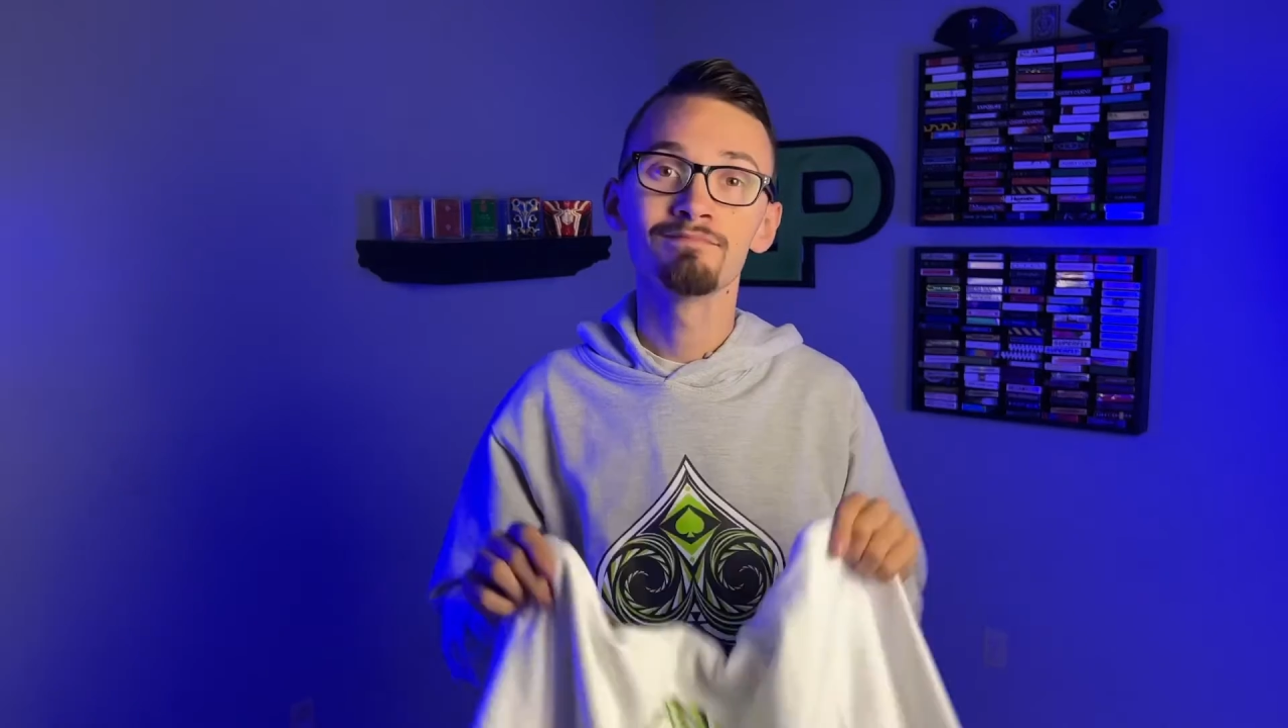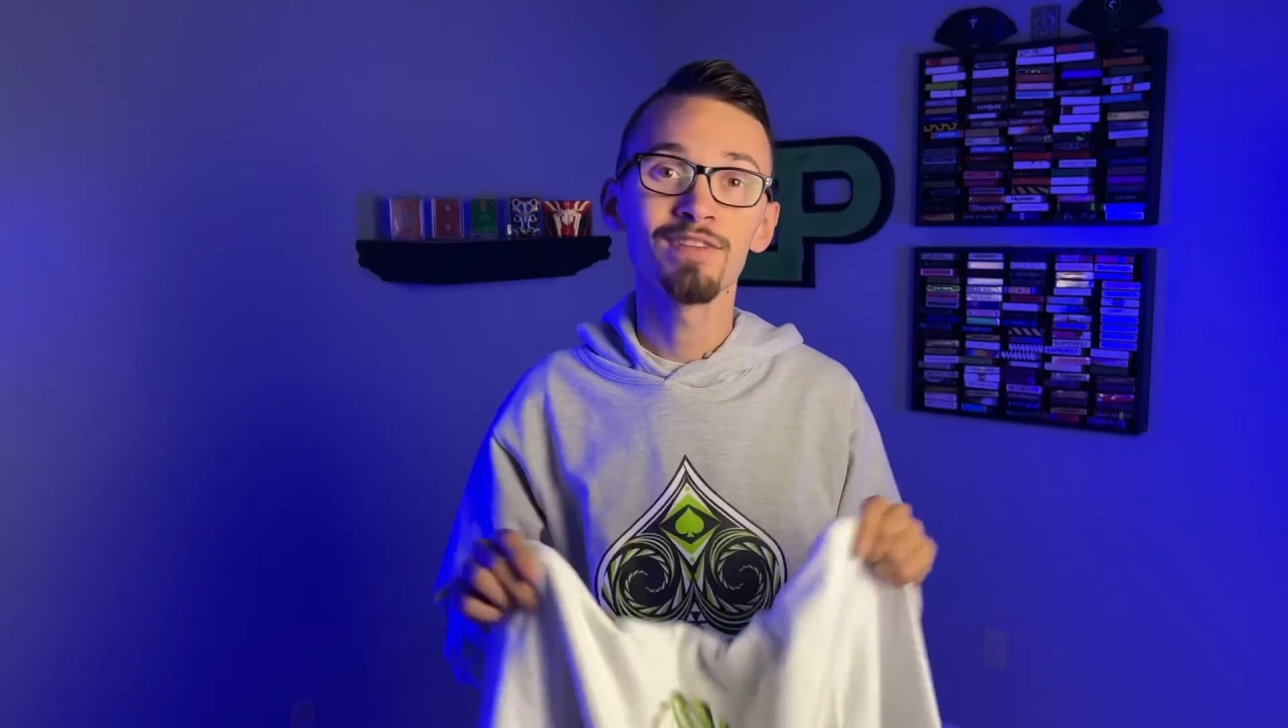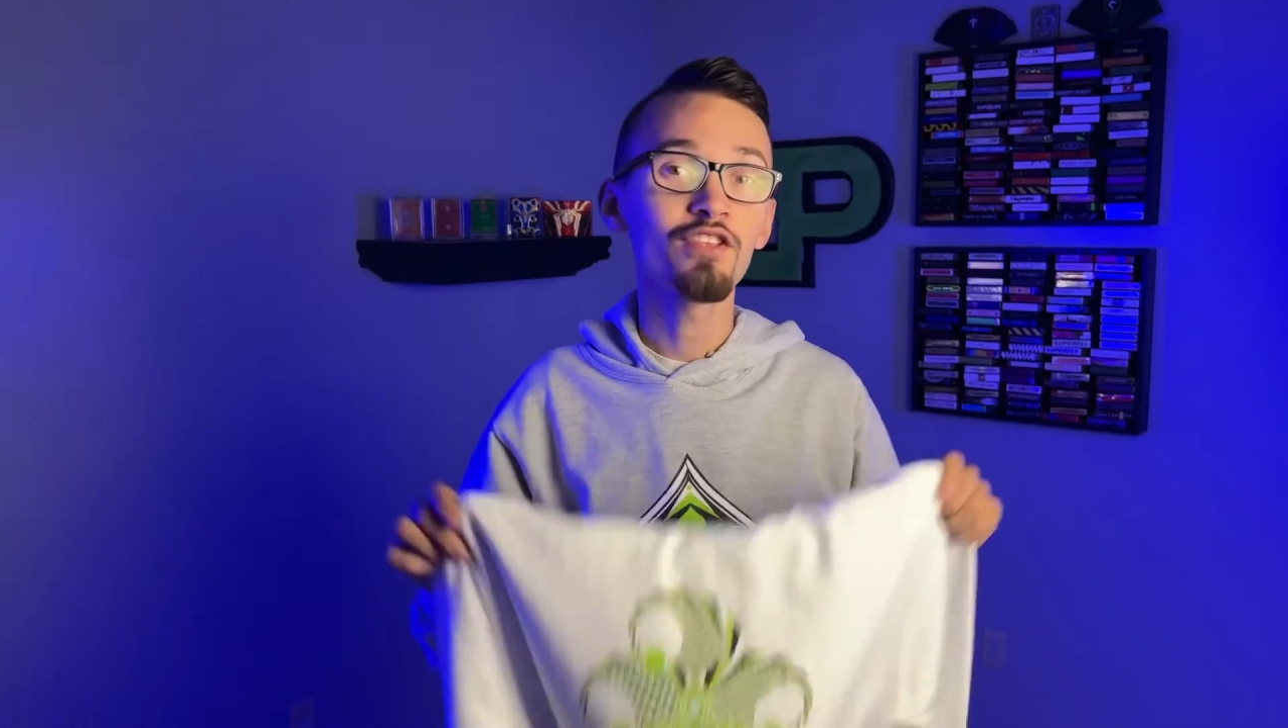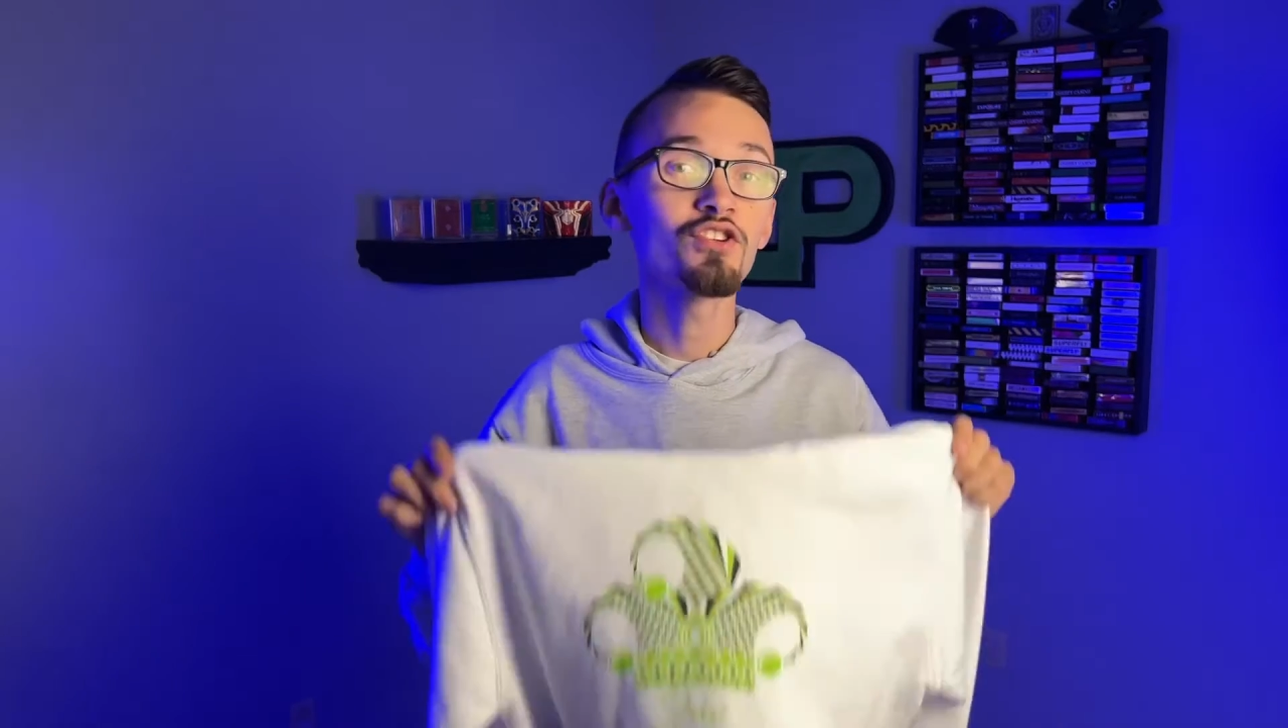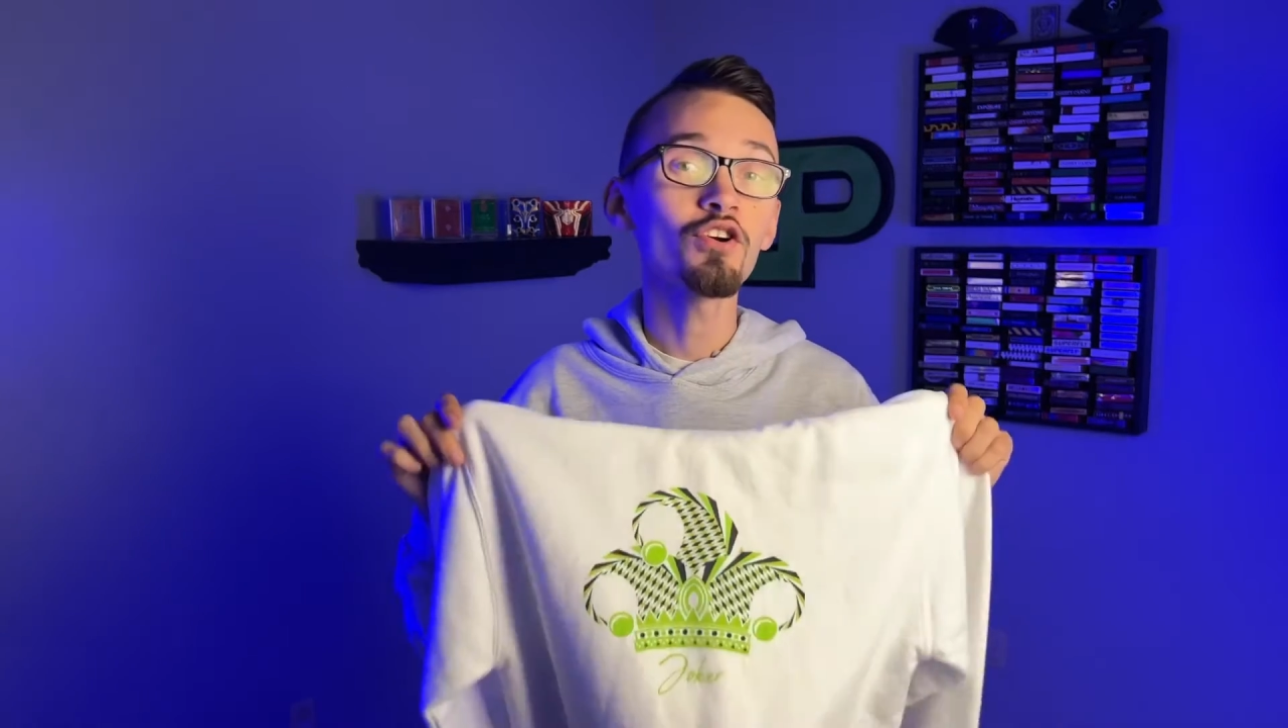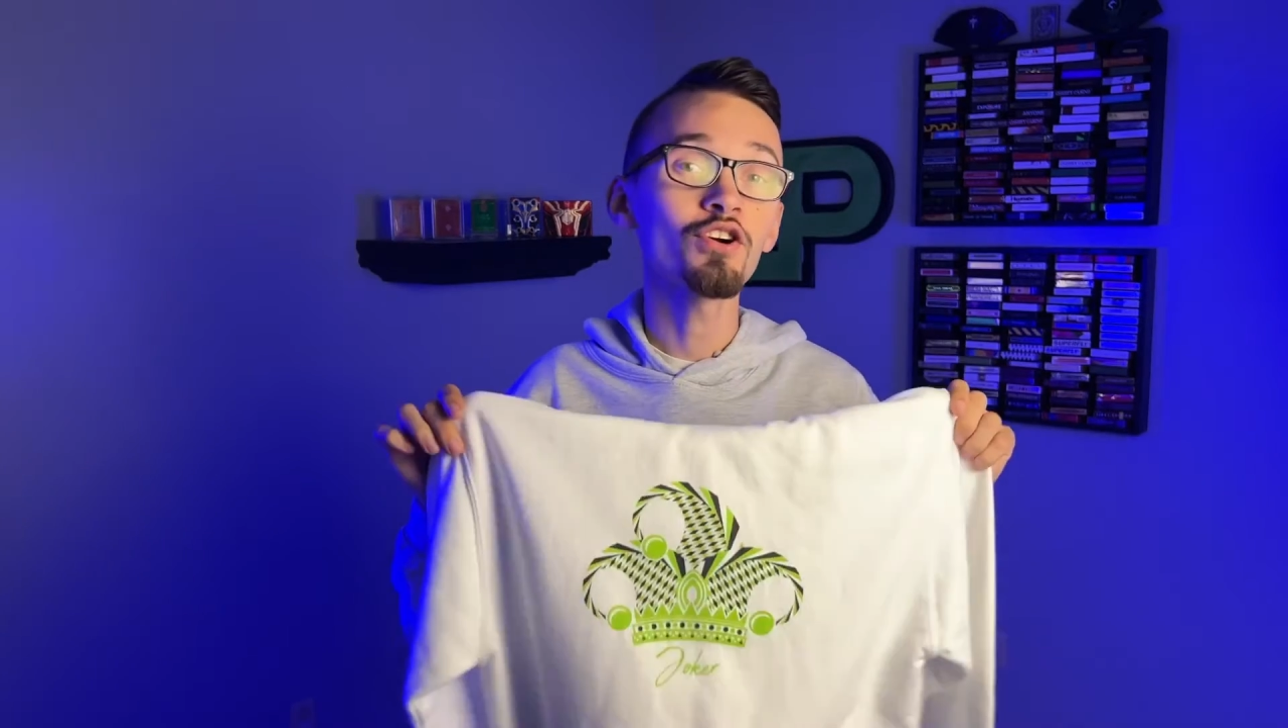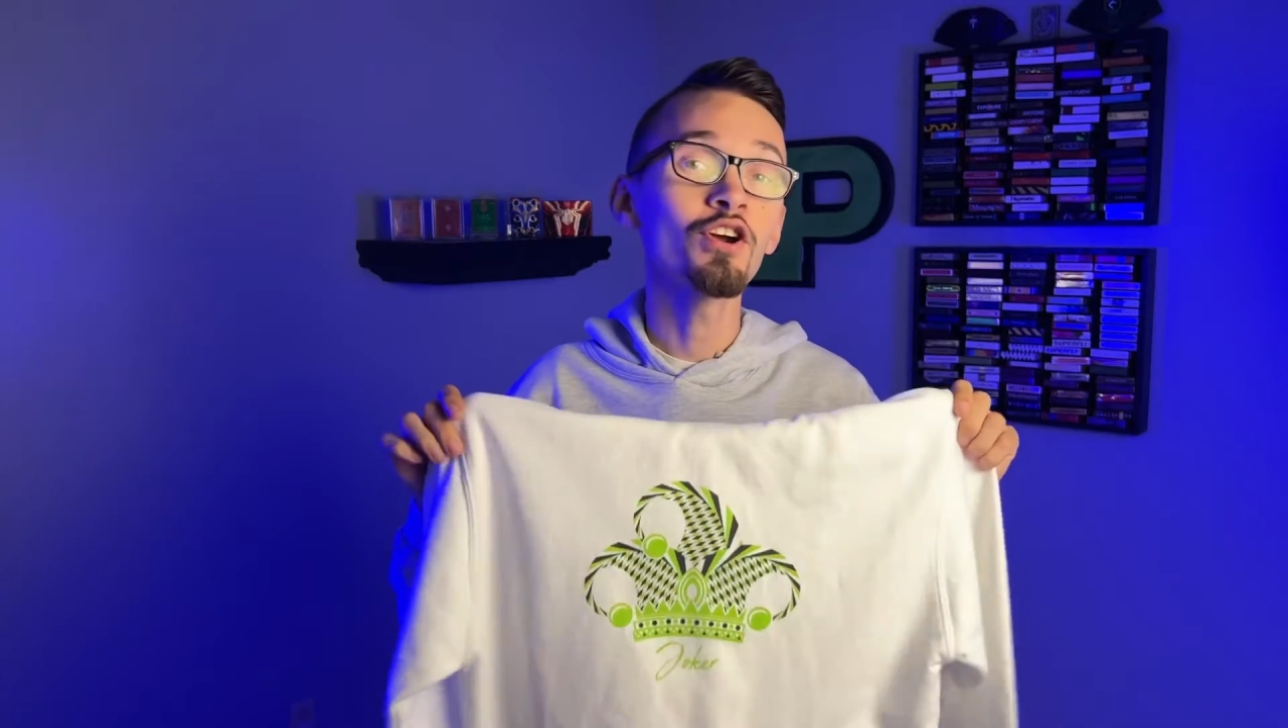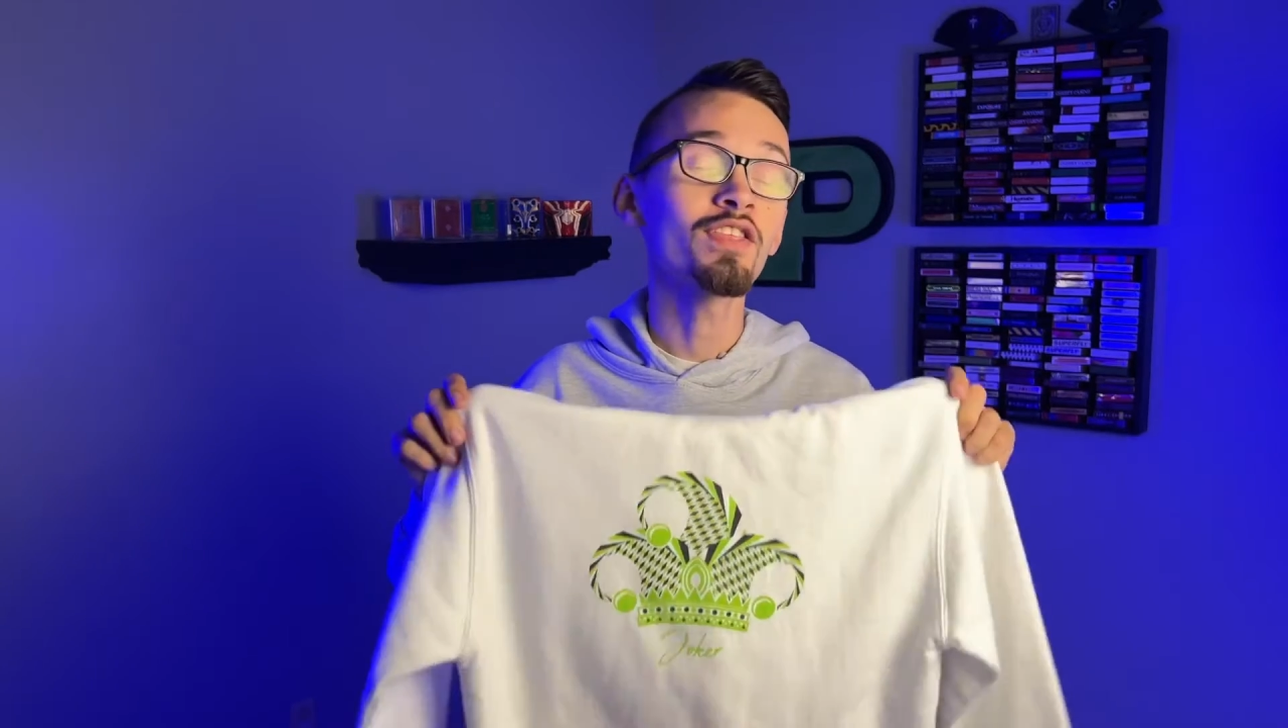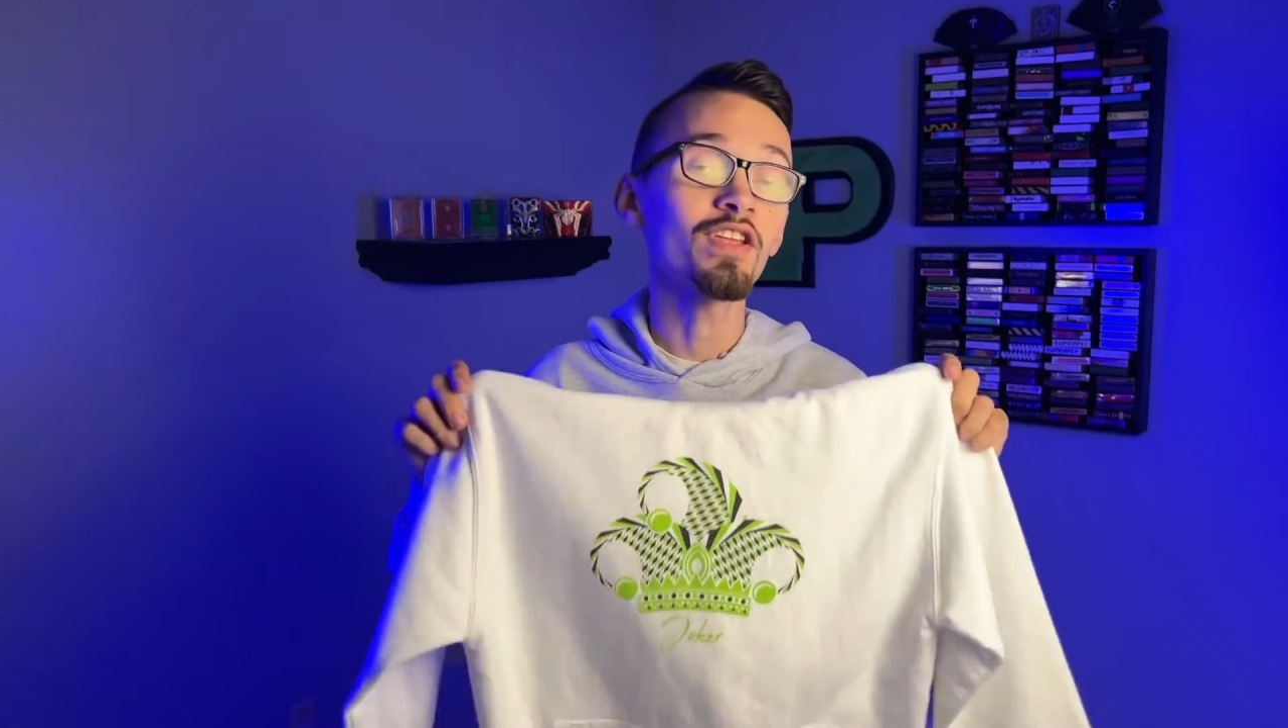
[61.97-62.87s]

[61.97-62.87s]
Now the Joker hoodie